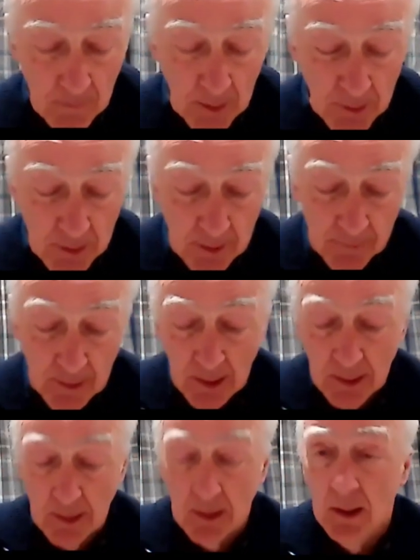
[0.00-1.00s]
The Sea of
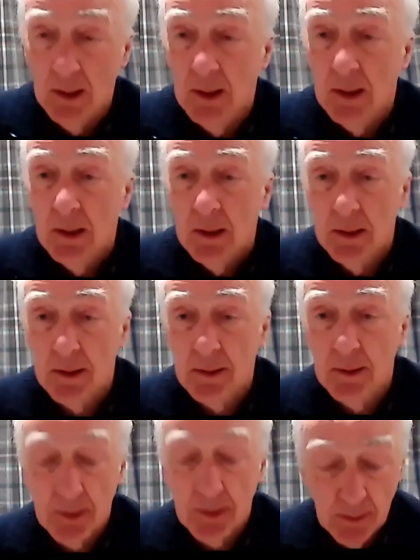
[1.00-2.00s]
Galilee is
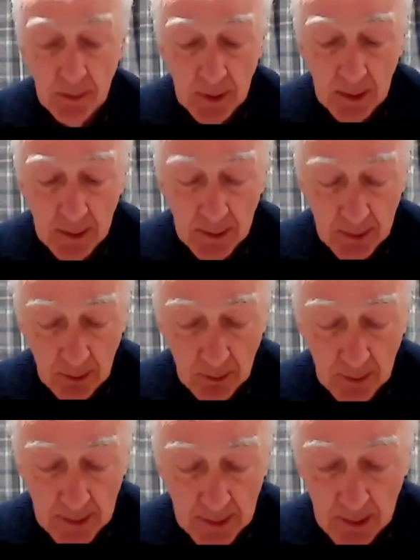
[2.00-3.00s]
13 miles
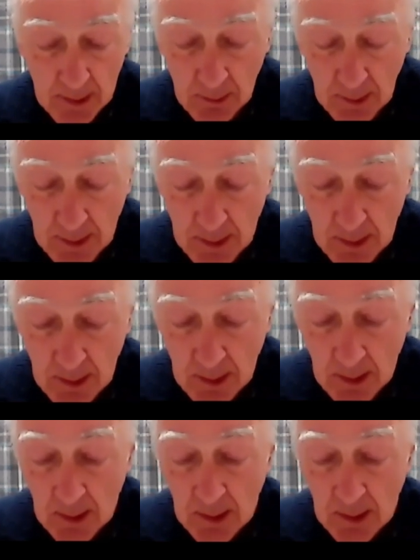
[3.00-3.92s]
long at its longest,